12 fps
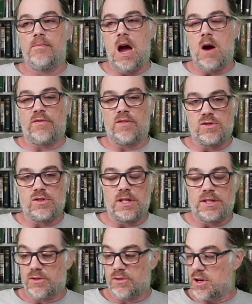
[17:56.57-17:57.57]
I refuse to
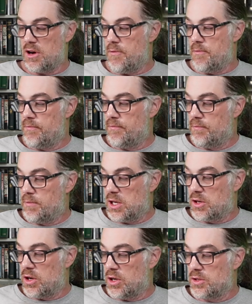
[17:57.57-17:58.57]
let those go
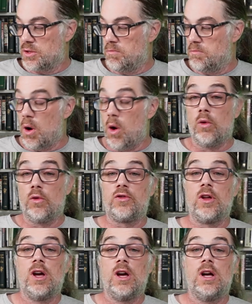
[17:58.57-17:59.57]
because both